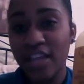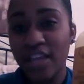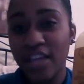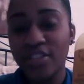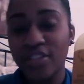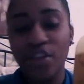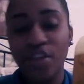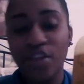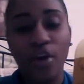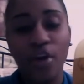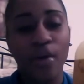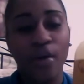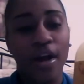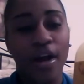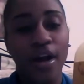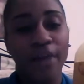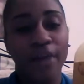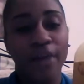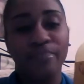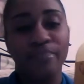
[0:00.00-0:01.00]
So,
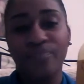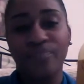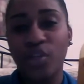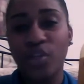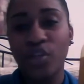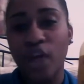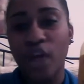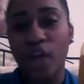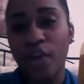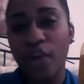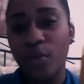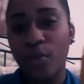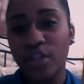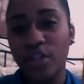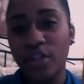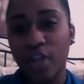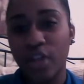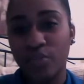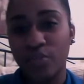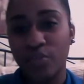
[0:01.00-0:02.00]
I don't want to
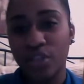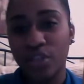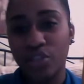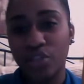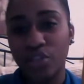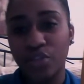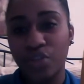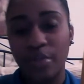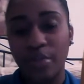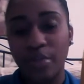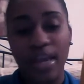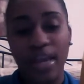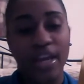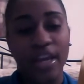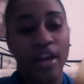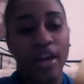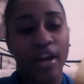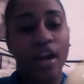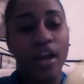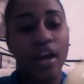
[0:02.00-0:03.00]
like really strip my
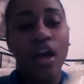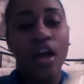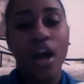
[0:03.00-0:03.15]
hair.